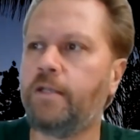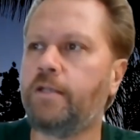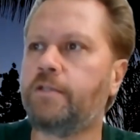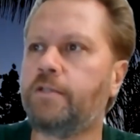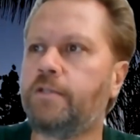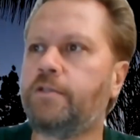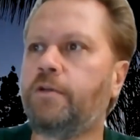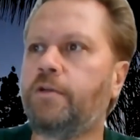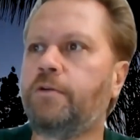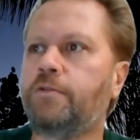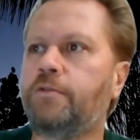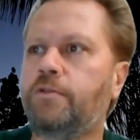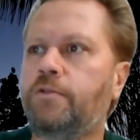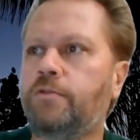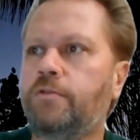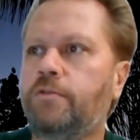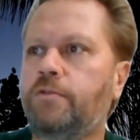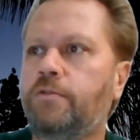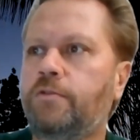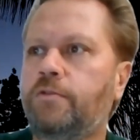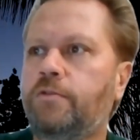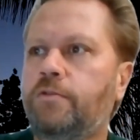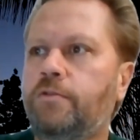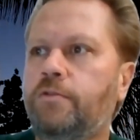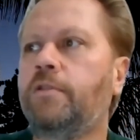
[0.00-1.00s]
So
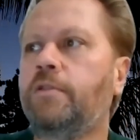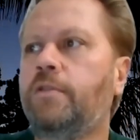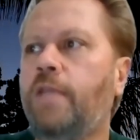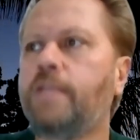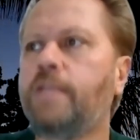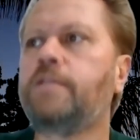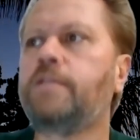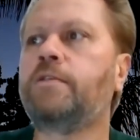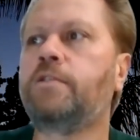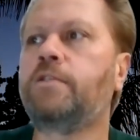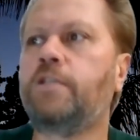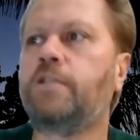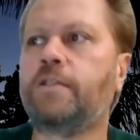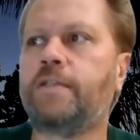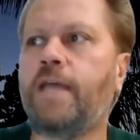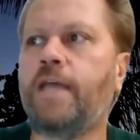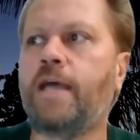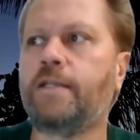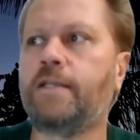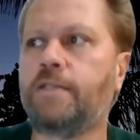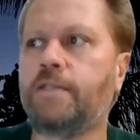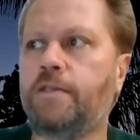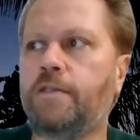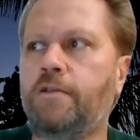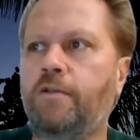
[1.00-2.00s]
that's just
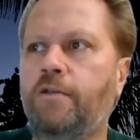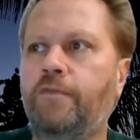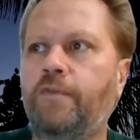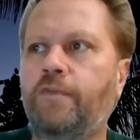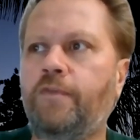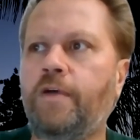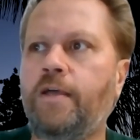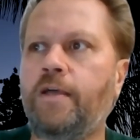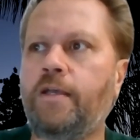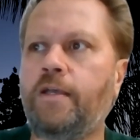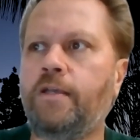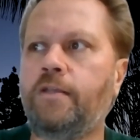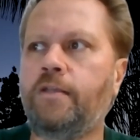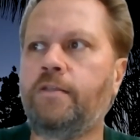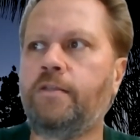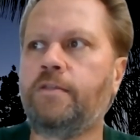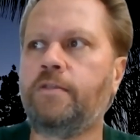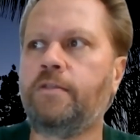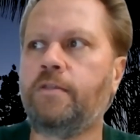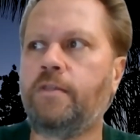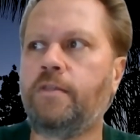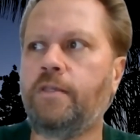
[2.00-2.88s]
asking you to find